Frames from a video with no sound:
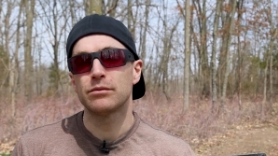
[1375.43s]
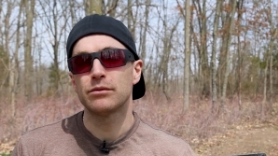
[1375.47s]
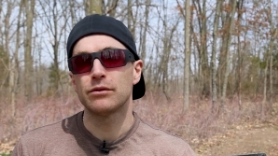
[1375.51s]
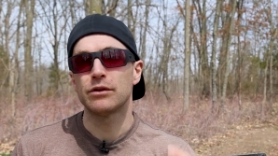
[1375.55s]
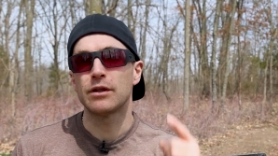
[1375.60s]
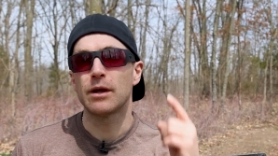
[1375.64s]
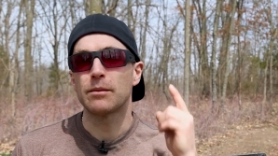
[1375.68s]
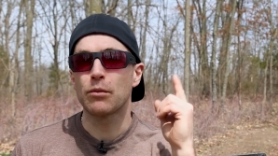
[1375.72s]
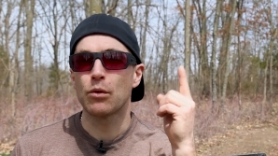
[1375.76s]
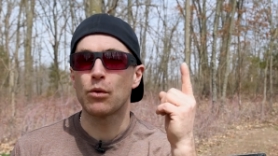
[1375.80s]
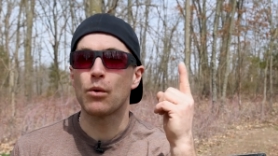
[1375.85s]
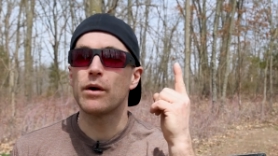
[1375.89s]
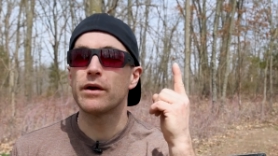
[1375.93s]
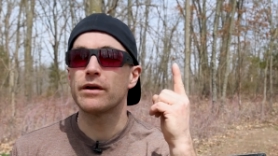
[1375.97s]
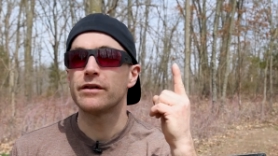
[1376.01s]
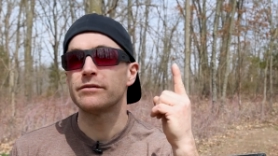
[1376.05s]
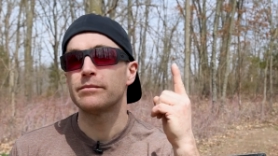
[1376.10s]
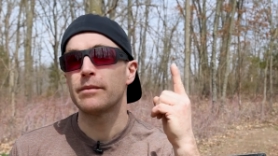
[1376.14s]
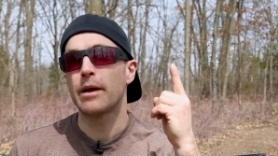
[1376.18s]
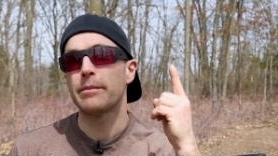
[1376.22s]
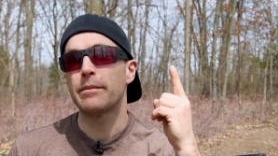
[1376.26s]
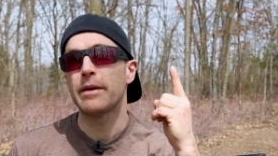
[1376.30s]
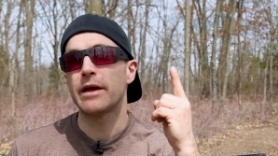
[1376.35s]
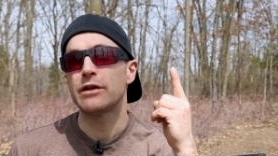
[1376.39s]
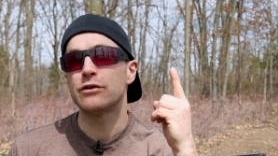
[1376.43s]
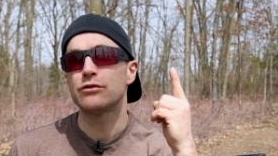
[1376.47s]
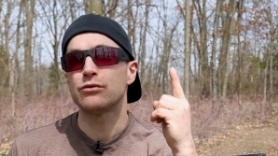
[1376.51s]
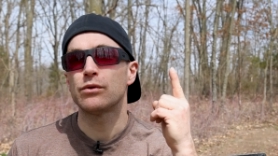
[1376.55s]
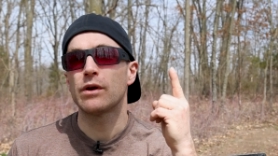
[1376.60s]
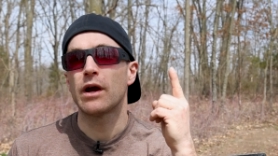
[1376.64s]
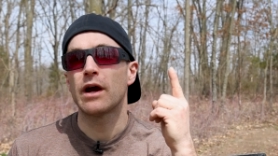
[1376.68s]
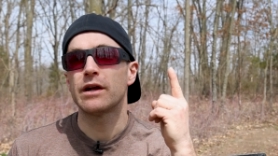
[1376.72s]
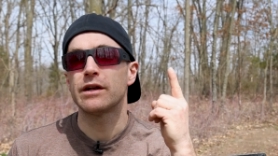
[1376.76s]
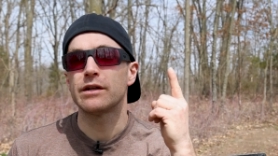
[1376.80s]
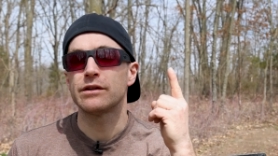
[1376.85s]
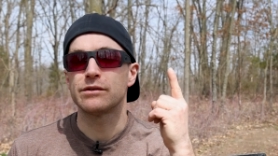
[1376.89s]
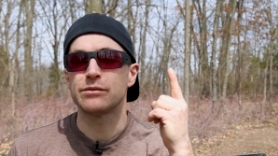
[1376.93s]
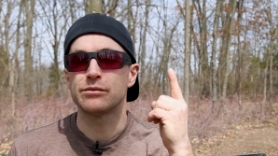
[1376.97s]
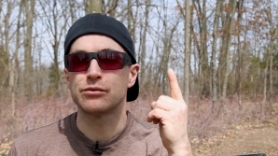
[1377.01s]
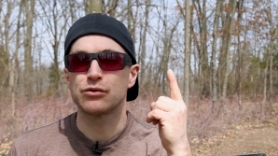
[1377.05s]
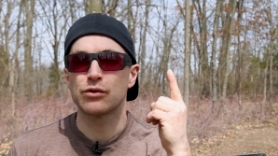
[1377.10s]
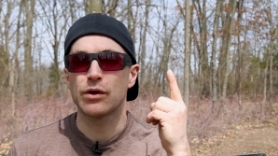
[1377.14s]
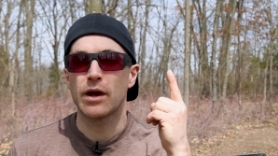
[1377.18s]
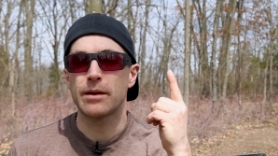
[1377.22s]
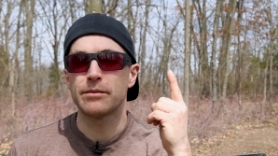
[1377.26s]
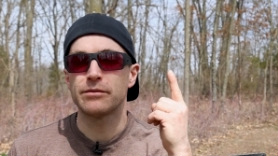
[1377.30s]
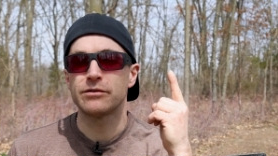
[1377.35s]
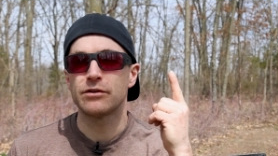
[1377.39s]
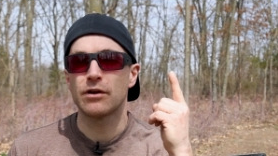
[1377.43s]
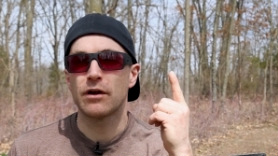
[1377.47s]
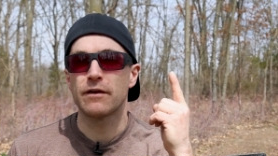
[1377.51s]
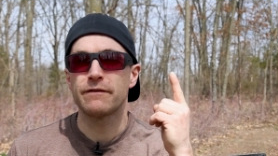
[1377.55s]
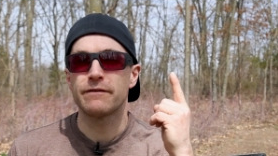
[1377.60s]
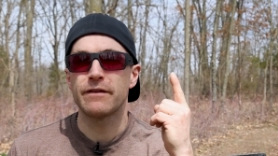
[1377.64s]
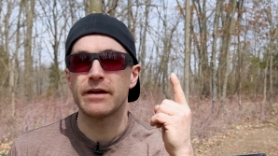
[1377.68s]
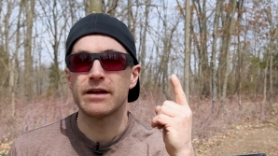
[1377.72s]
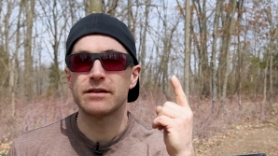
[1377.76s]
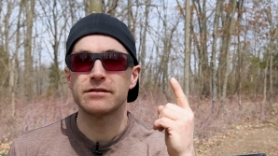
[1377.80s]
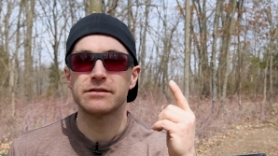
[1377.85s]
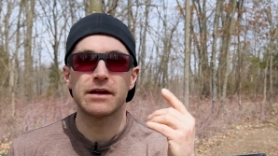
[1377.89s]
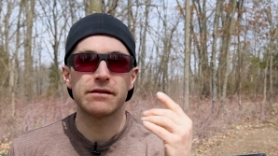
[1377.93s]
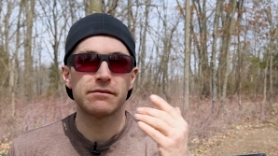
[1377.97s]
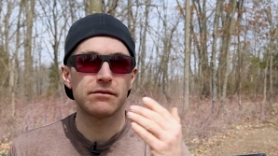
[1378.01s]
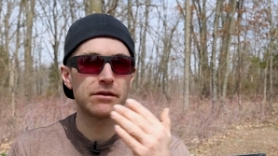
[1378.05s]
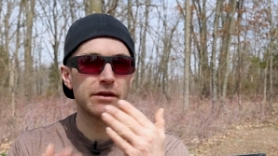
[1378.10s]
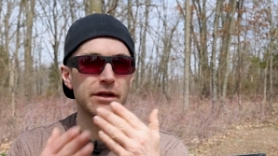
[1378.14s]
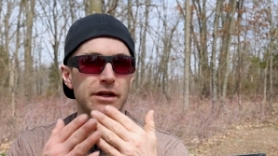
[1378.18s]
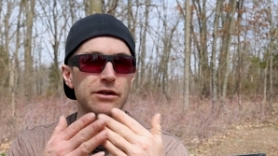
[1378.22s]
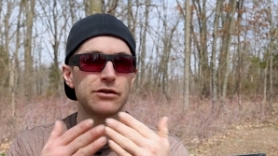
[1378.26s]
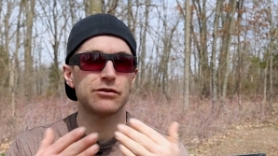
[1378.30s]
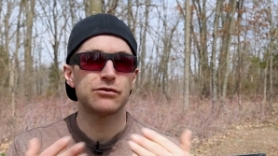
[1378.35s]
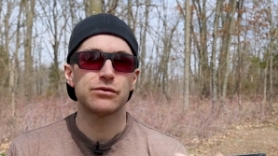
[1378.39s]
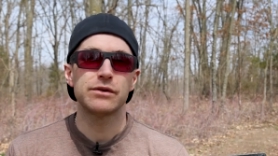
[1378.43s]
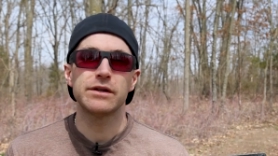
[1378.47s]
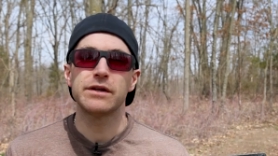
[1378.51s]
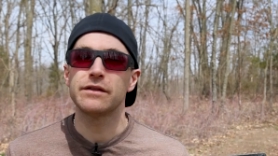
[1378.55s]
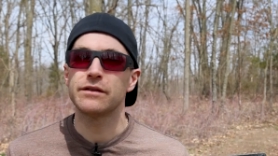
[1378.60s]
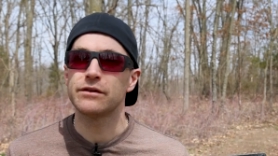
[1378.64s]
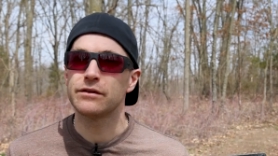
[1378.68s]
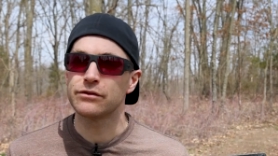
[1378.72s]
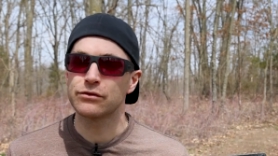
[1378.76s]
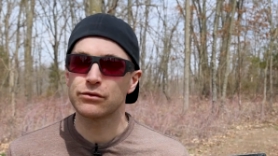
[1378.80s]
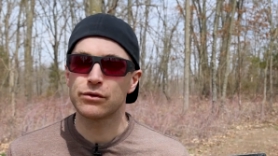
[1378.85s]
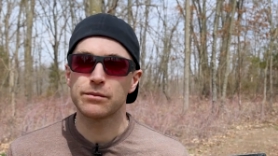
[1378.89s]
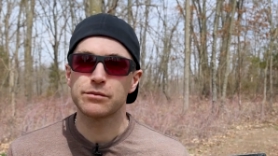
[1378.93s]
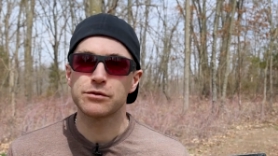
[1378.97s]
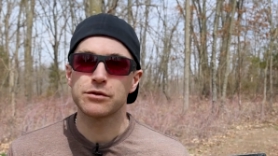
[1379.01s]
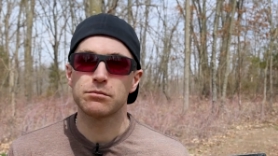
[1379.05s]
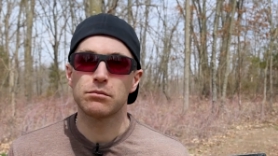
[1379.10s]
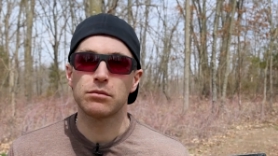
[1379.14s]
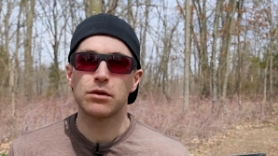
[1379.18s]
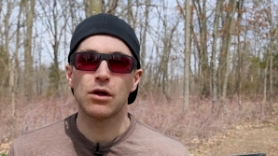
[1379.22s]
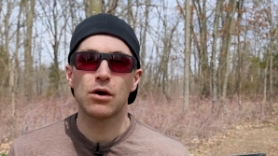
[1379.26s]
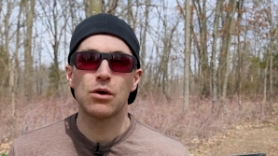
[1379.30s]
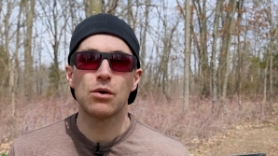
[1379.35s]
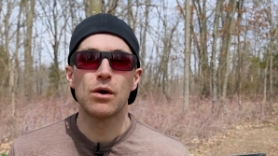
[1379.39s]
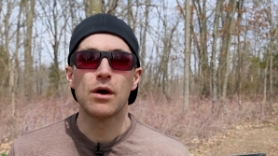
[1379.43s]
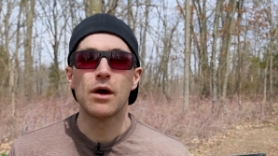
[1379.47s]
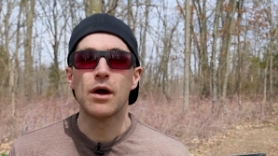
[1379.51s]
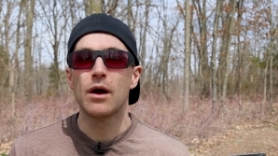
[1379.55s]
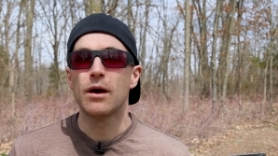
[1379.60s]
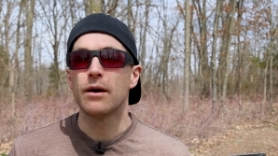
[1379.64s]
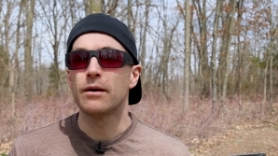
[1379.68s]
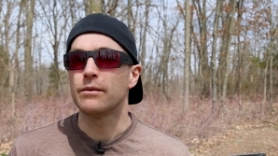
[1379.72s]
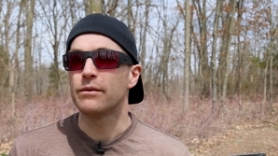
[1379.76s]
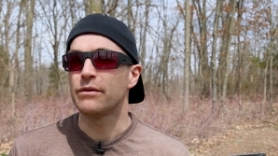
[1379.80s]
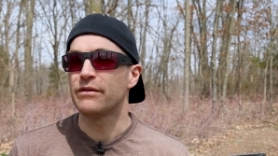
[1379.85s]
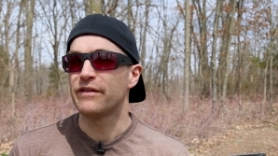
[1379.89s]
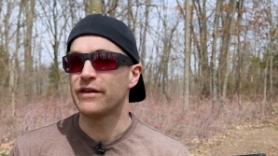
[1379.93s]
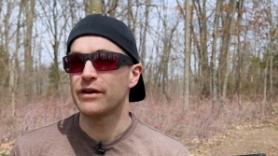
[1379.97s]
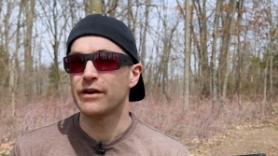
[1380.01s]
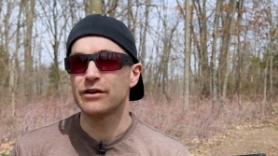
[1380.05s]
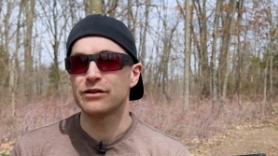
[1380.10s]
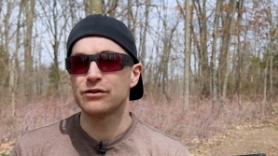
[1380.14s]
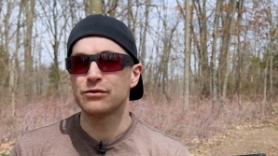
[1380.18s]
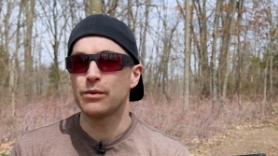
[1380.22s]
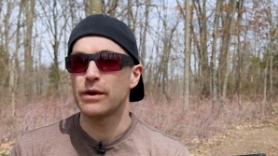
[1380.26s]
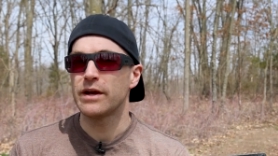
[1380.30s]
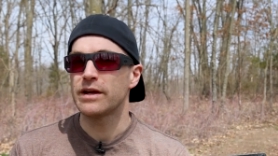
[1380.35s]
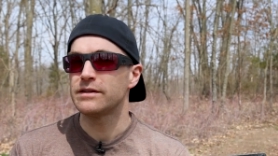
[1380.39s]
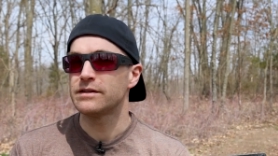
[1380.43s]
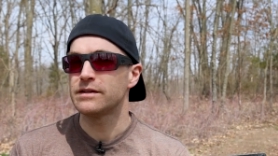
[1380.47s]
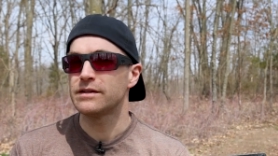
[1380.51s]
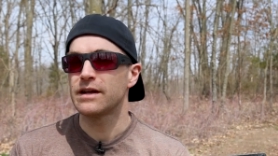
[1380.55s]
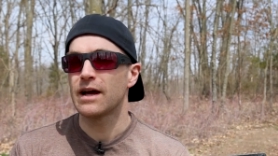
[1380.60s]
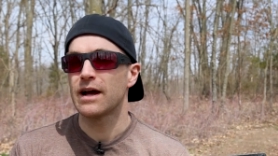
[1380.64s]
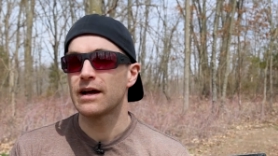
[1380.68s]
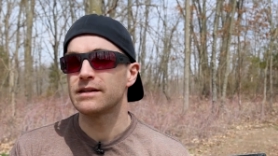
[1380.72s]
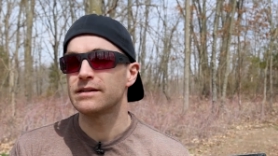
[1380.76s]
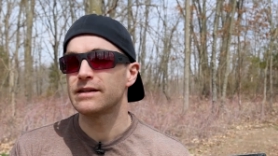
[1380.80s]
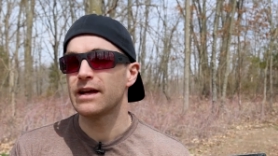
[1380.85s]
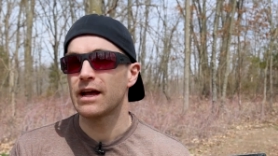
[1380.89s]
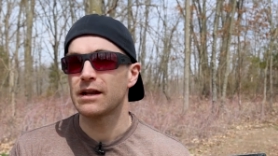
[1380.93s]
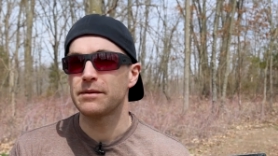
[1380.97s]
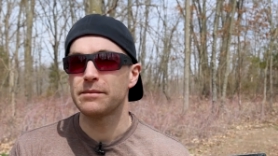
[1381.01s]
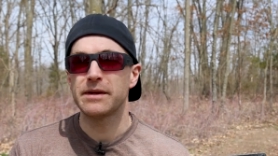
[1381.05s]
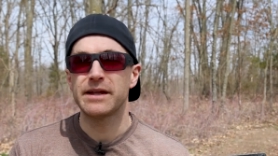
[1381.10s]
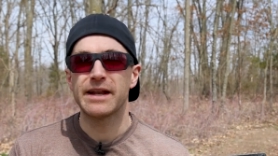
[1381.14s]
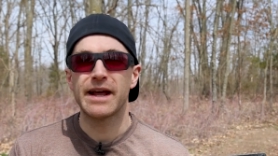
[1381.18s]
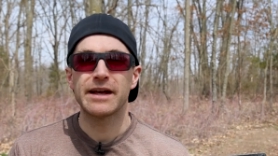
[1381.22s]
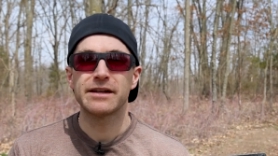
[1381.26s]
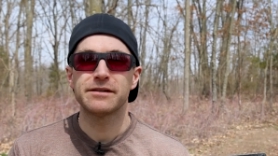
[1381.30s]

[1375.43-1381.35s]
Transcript: Number one is my Patreon and subscribe star fans. I have a link tree in the description below with various ways to contact me and